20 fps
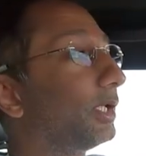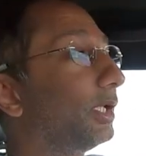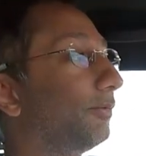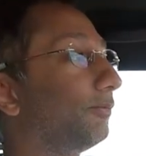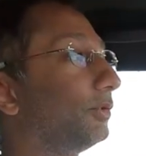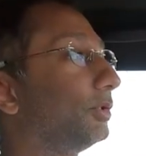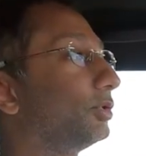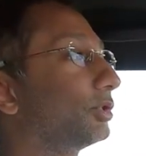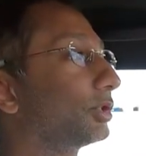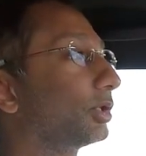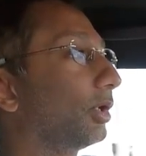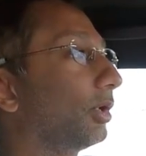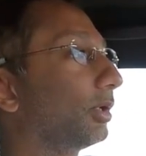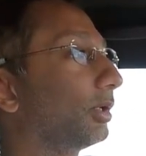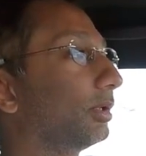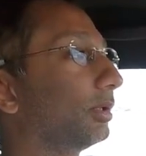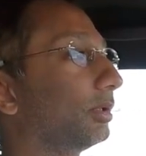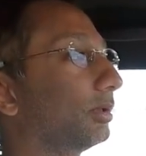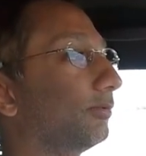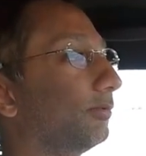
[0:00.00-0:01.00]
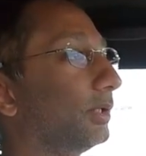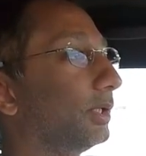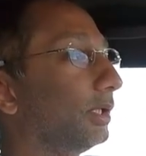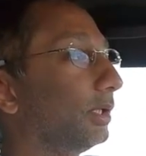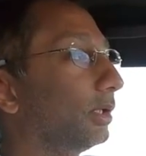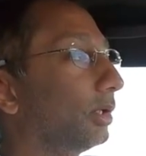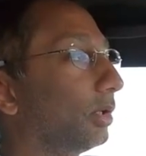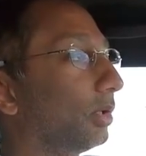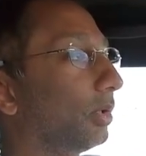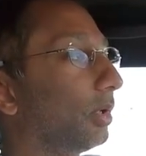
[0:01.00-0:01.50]
If you saw the
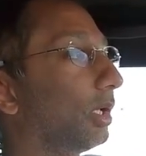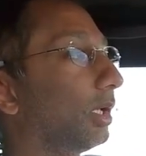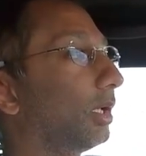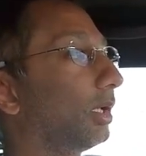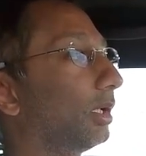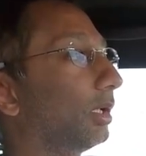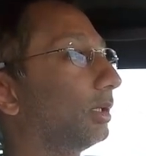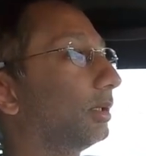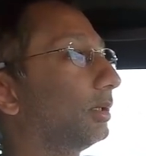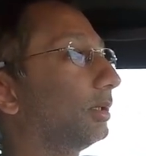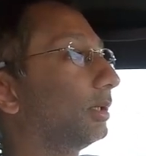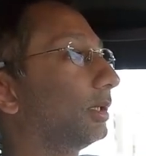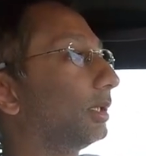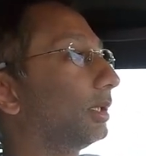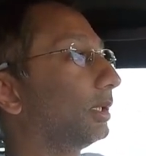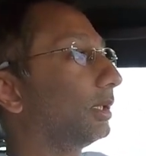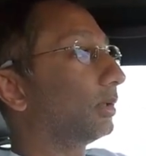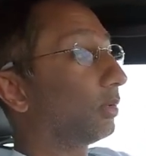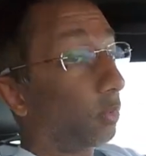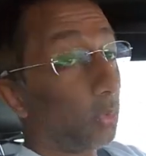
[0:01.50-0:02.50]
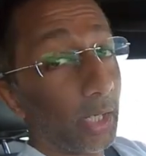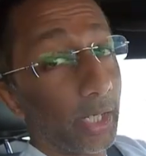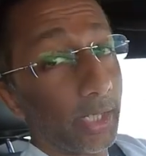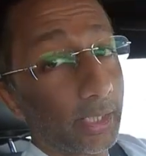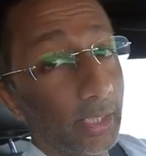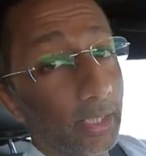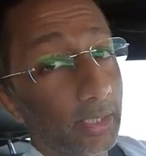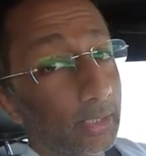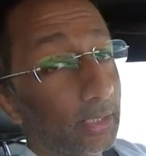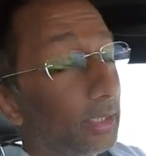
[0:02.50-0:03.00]
video on why I
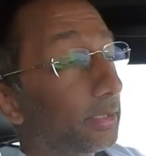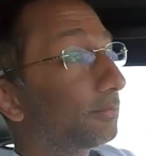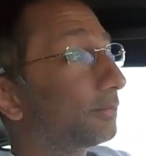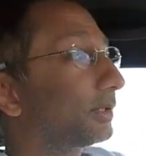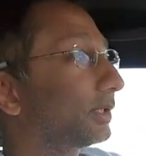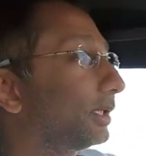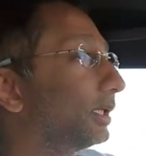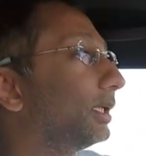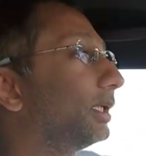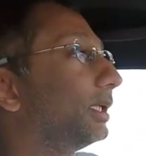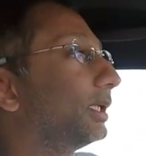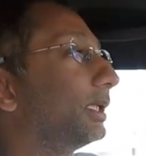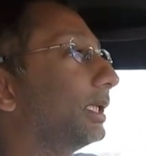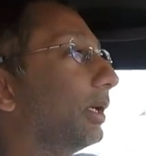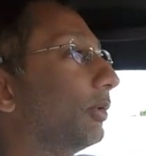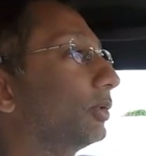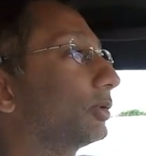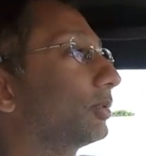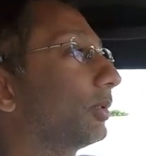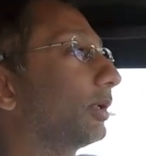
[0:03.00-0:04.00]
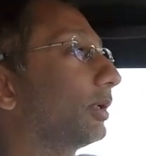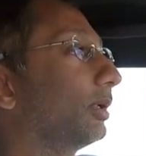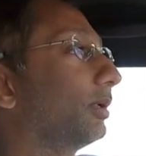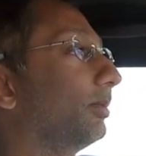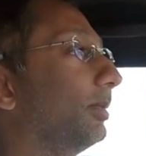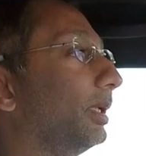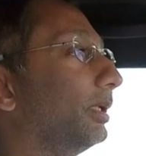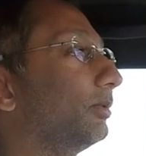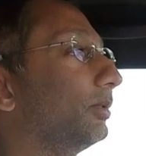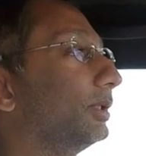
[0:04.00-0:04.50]
got a lift, that was one of the
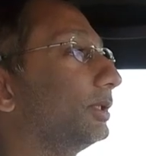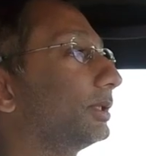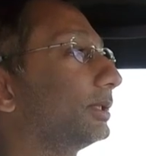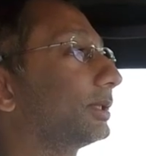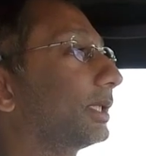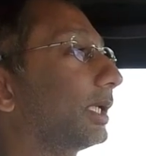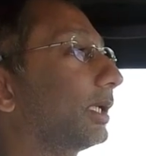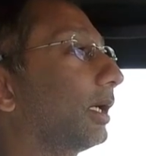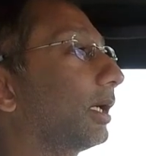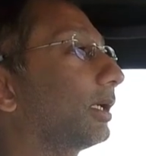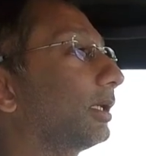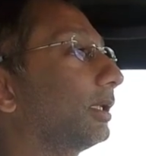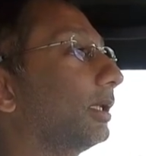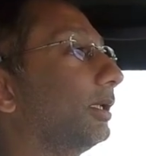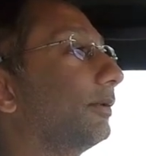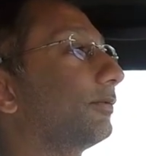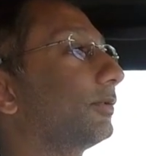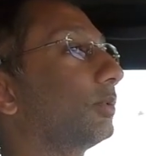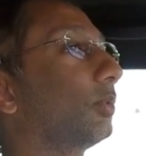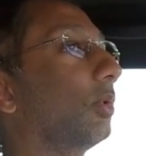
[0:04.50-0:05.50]
main reasons I got a lift.